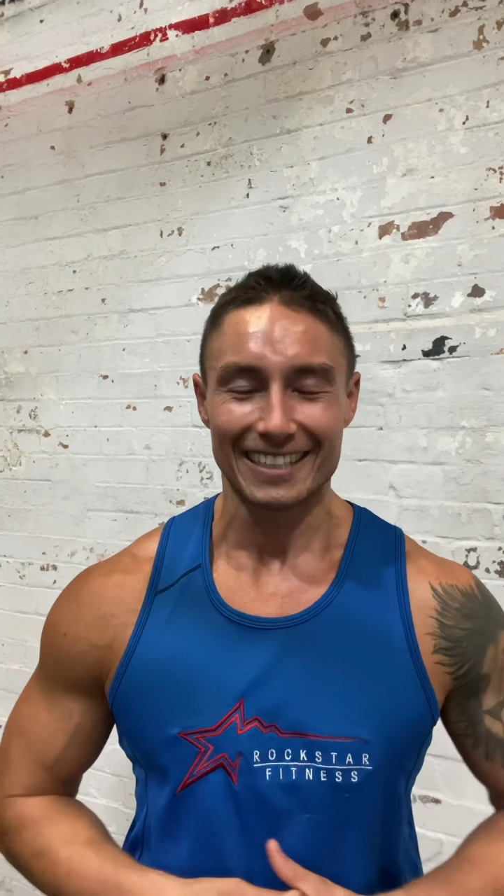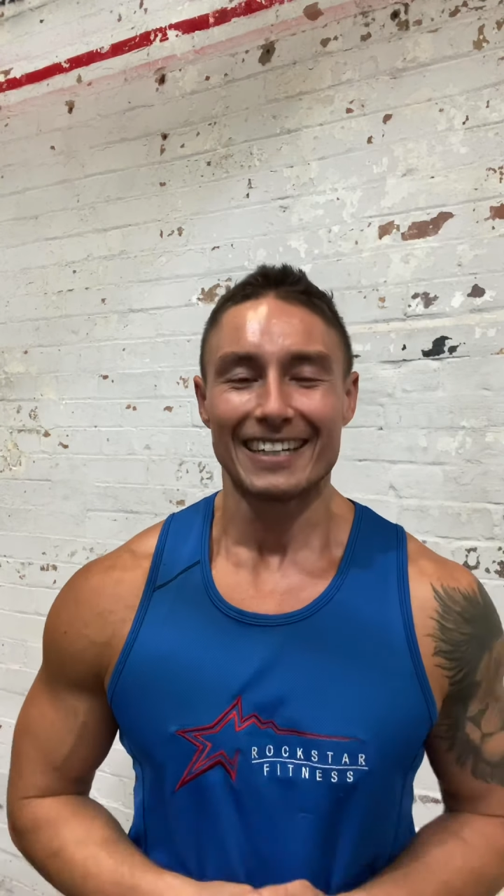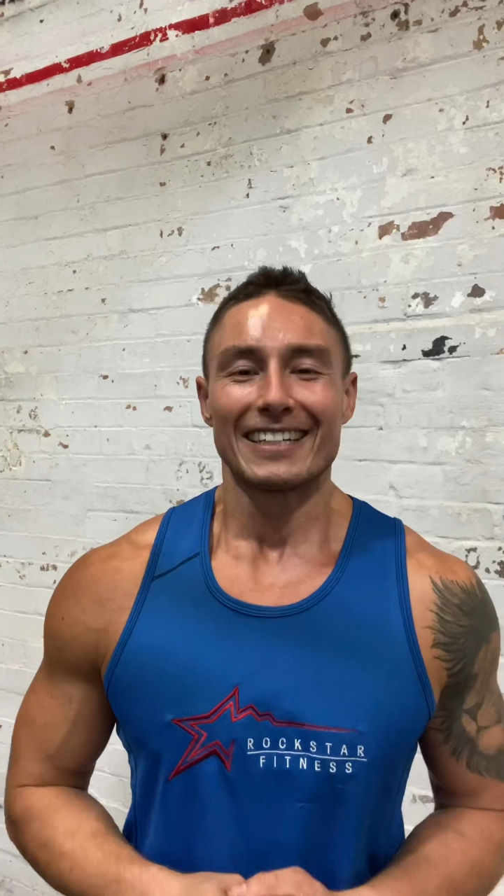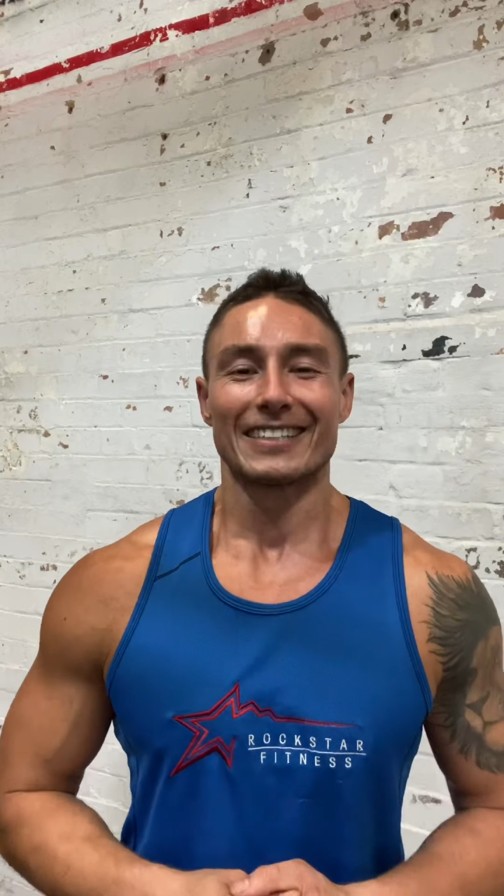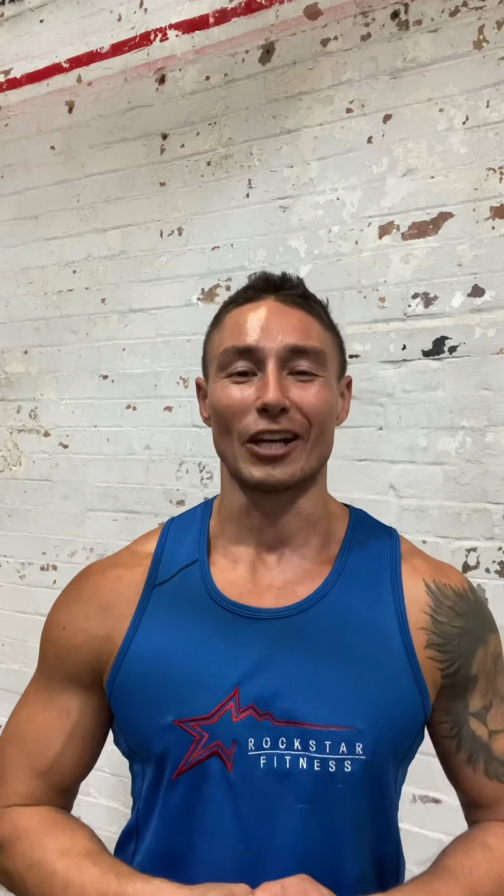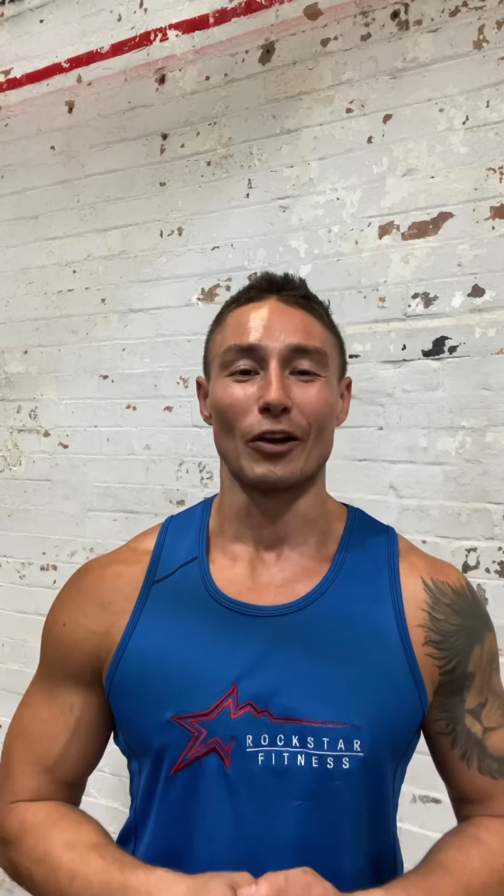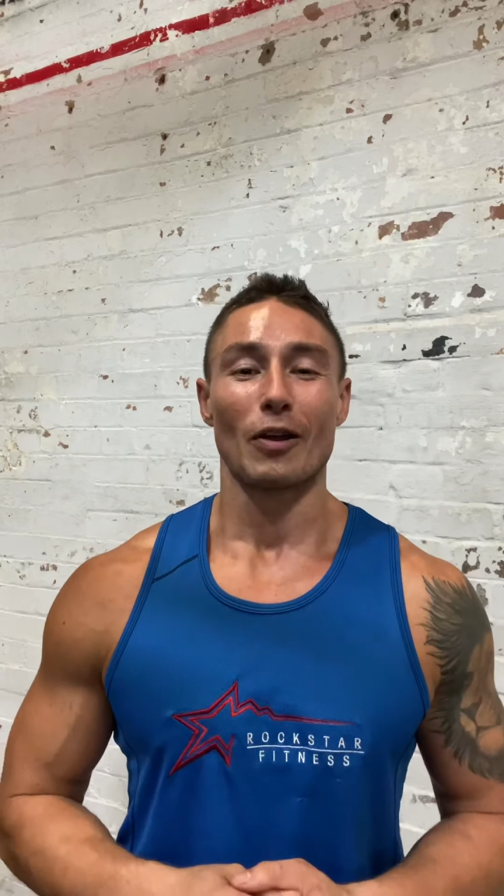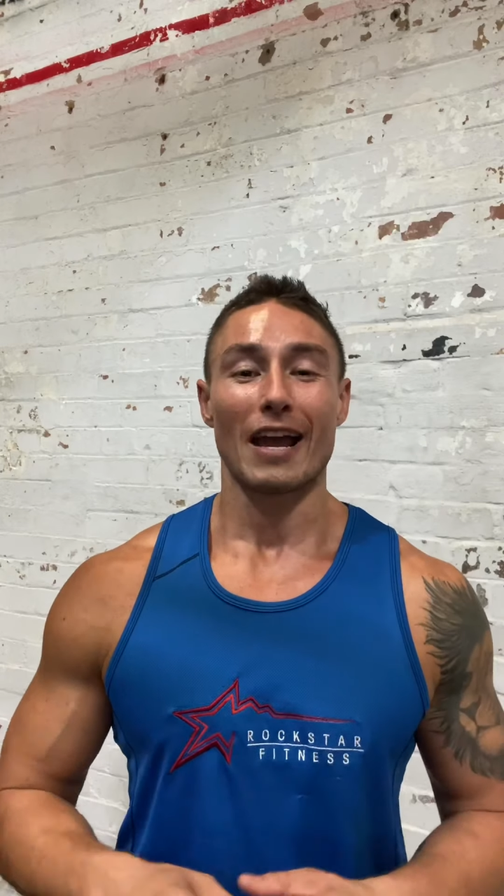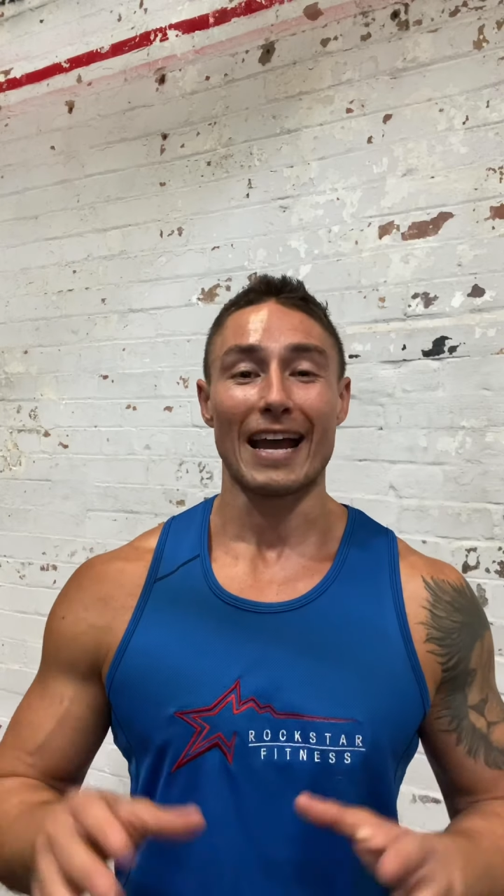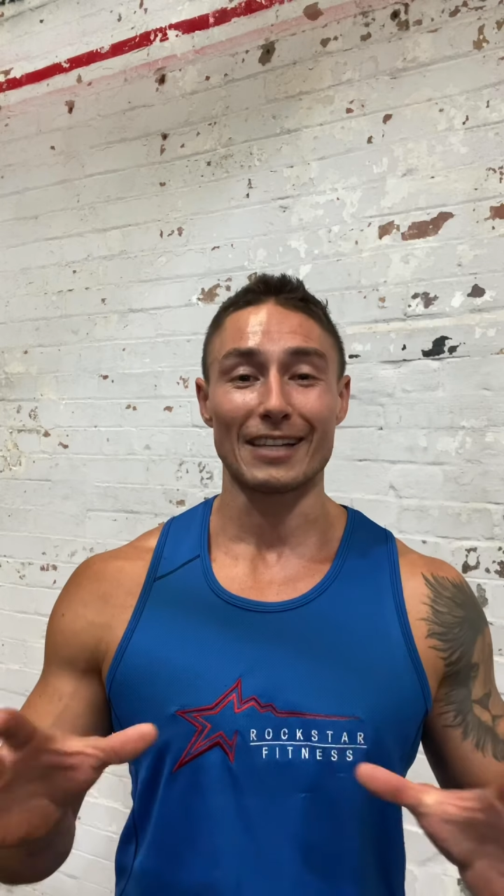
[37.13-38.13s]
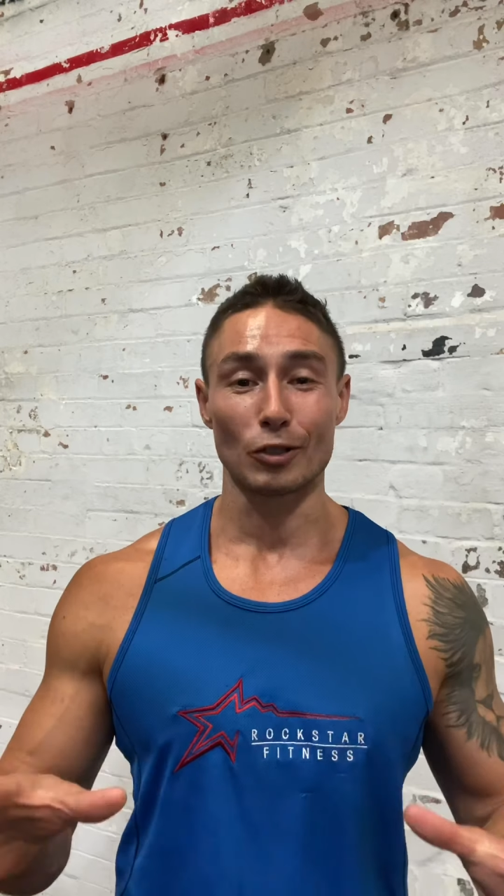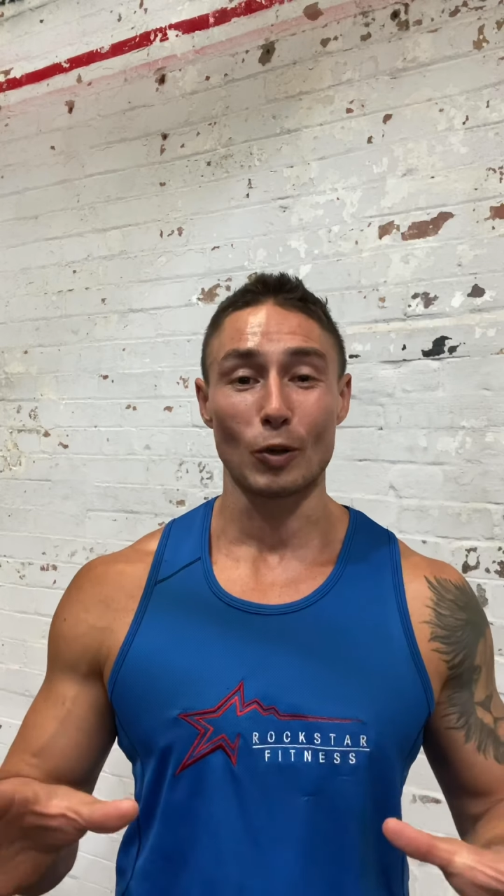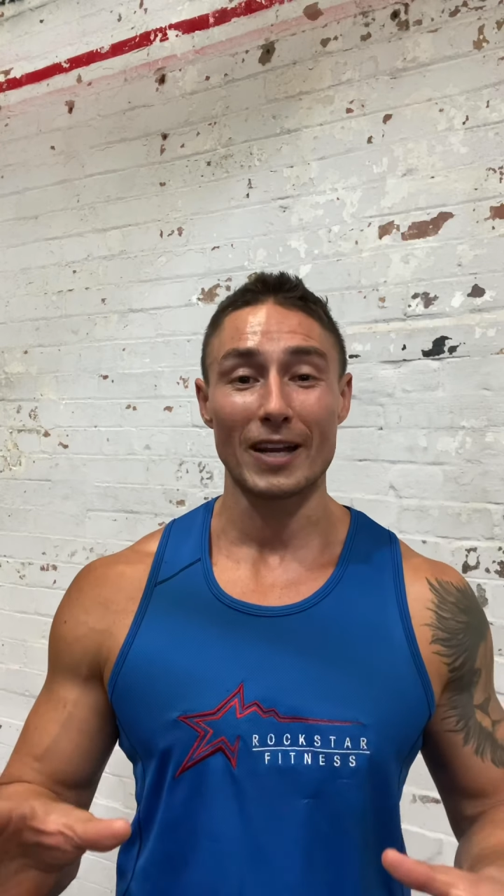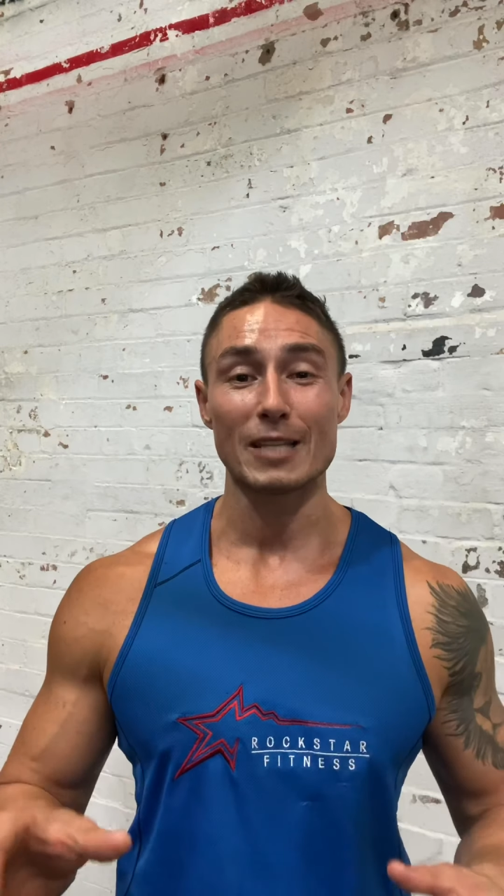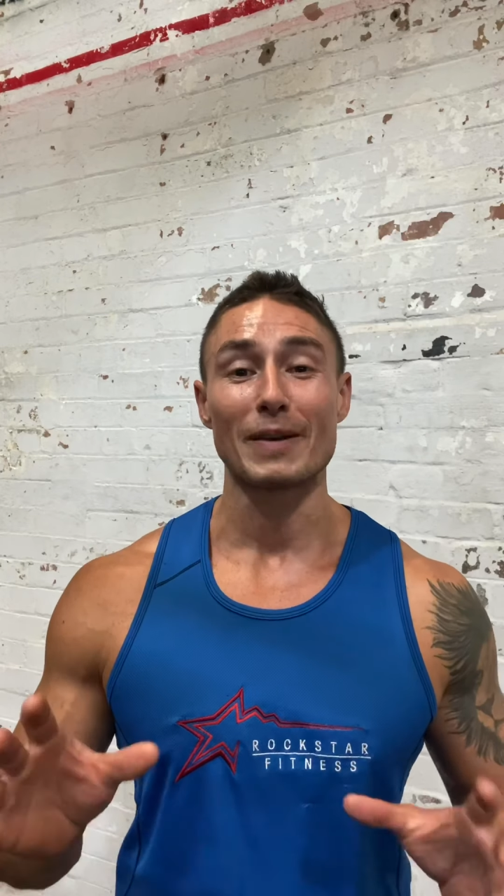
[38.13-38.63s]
So, as always,